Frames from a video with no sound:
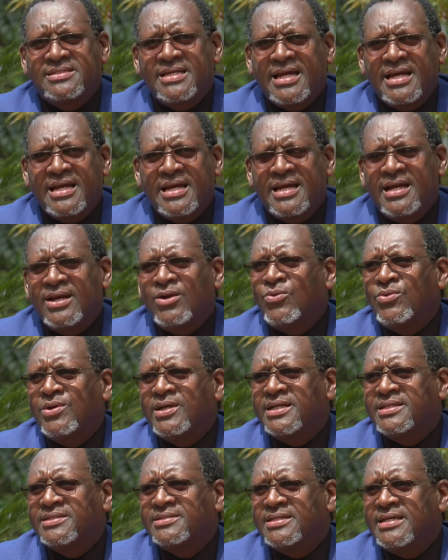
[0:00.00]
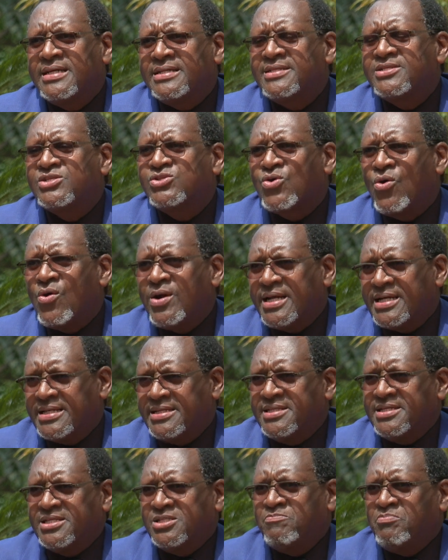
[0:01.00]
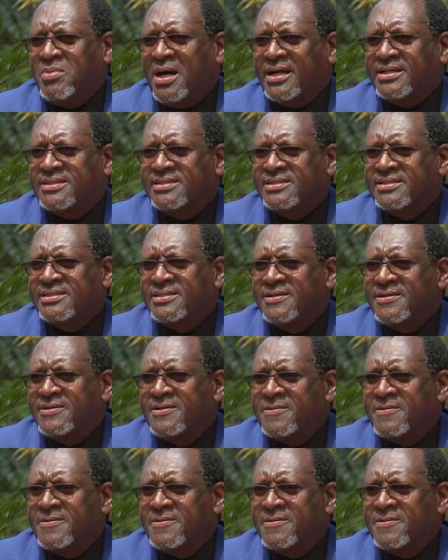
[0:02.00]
Lugard dishonored this pact.